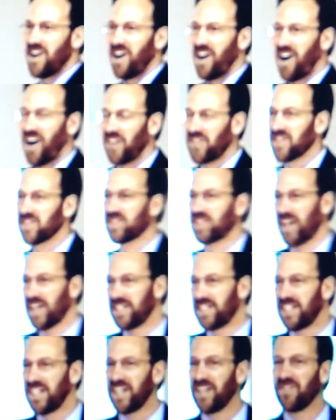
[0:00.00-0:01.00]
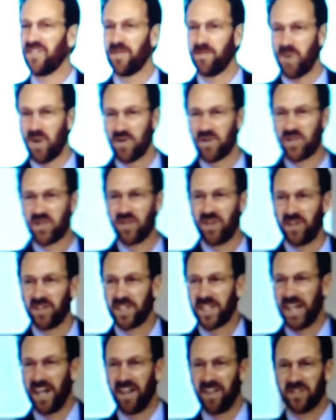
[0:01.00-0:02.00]
on this idea of emotional
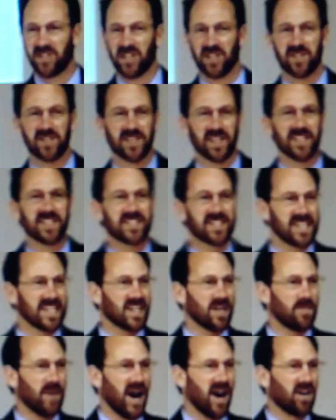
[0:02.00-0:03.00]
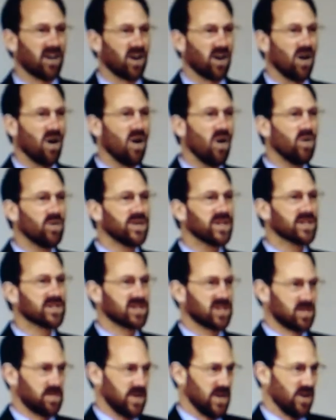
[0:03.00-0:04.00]
intelligence. Let's think about our own
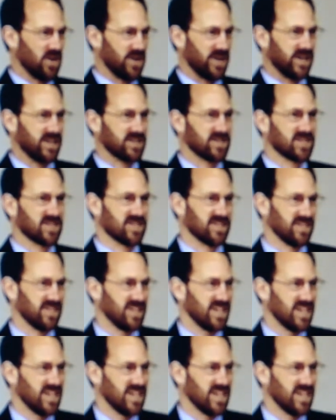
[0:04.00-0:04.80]
experience.